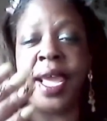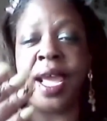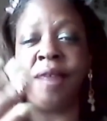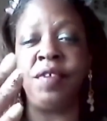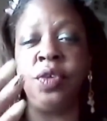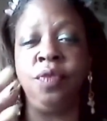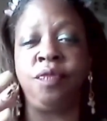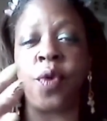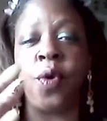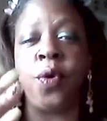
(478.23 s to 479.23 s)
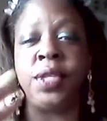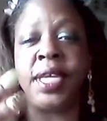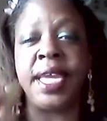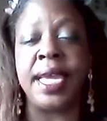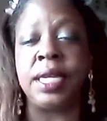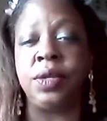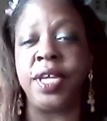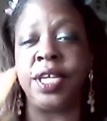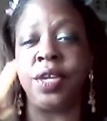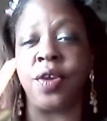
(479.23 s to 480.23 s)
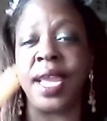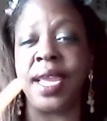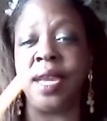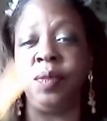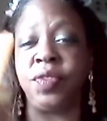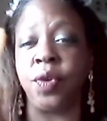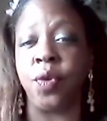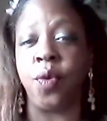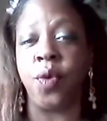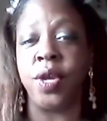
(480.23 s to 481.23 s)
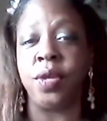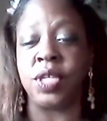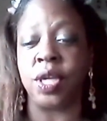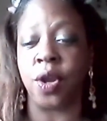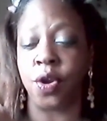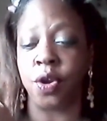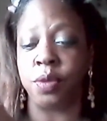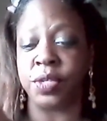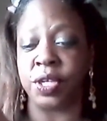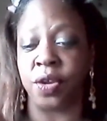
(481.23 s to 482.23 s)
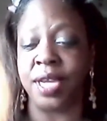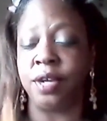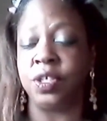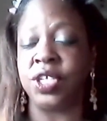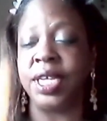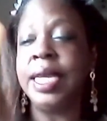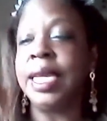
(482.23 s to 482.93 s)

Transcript: after you've rolled the candle in your hand with your oils and herbs and your energy,